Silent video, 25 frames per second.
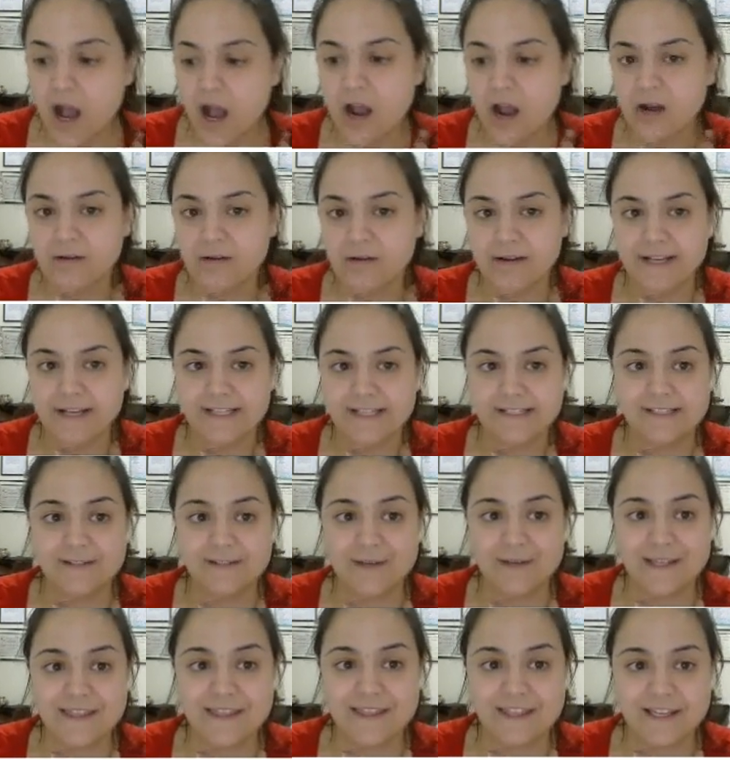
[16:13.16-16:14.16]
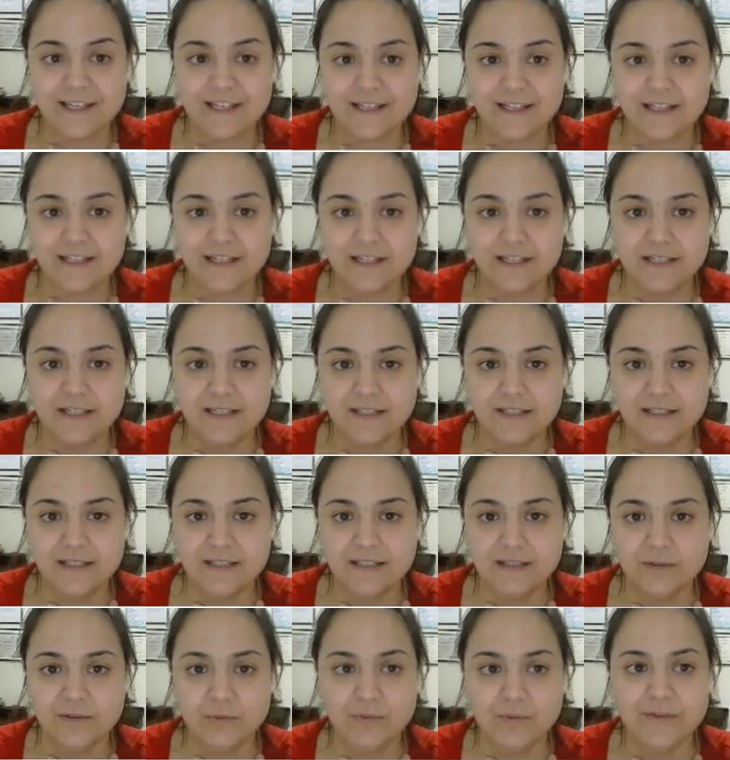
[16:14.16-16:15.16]
All right, so I think
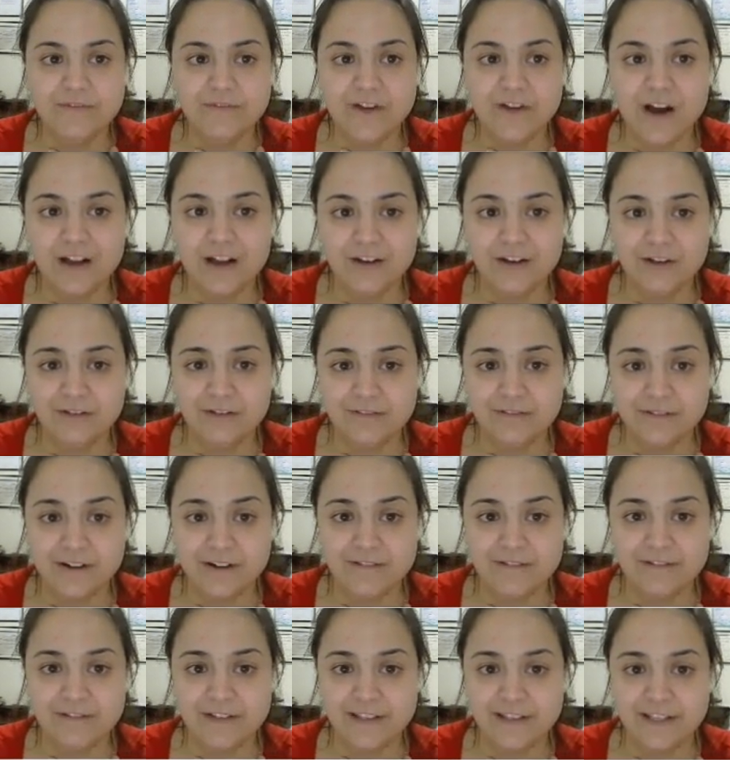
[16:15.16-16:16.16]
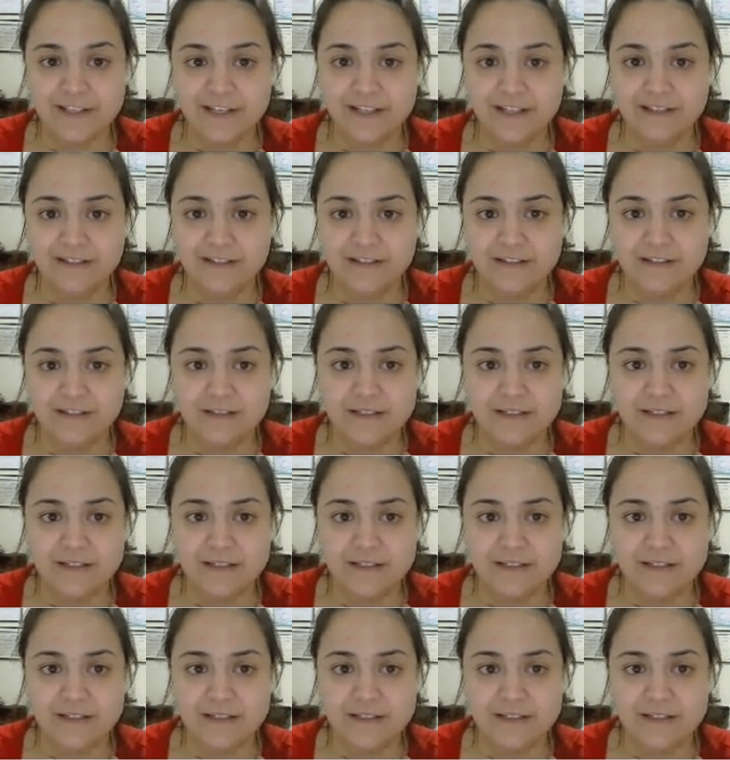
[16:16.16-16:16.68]
we've gone over everything.